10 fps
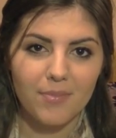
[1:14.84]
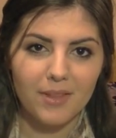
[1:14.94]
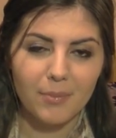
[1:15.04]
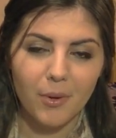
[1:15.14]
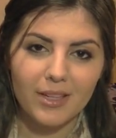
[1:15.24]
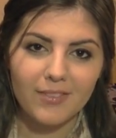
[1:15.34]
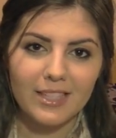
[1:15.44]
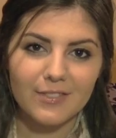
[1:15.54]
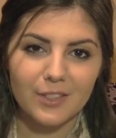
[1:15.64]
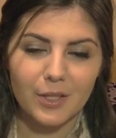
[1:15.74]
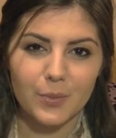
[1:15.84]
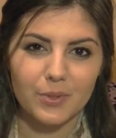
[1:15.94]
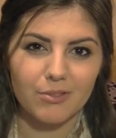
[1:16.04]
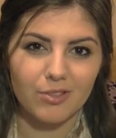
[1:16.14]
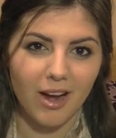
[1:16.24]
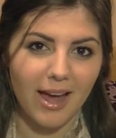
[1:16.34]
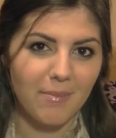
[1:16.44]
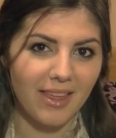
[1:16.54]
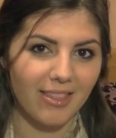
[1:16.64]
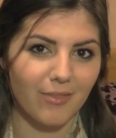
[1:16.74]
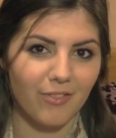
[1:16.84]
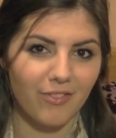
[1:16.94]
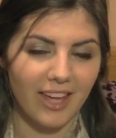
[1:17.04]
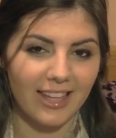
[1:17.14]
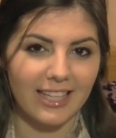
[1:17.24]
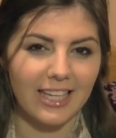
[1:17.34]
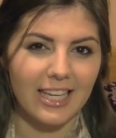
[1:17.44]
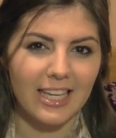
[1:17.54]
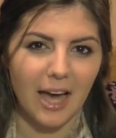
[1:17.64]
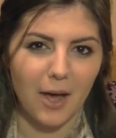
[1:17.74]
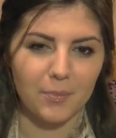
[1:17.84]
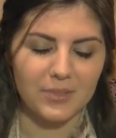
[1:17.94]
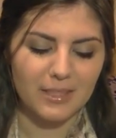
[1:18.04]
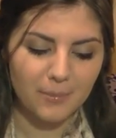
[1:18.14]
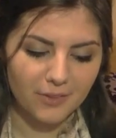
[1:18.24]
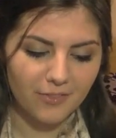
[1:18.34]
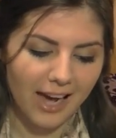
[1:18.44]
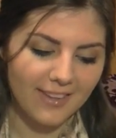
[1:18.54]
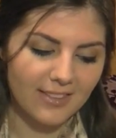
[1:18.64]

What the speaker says: the point of these videos was to try and make them fairly simplified.